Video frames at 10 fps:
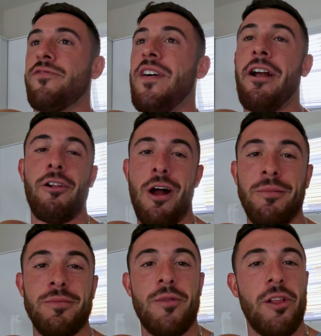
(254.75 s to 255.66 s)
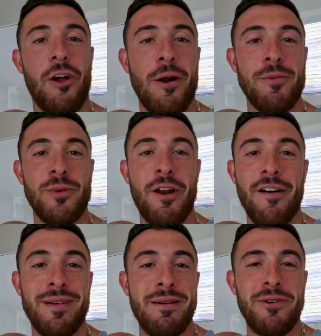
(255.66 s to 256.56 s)
fire alarms went
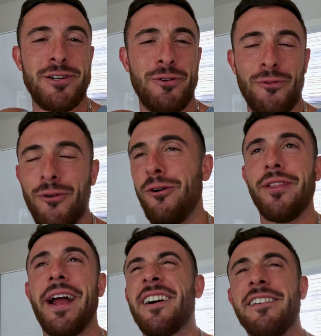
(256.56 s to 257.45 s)
off. Maybe we should roll that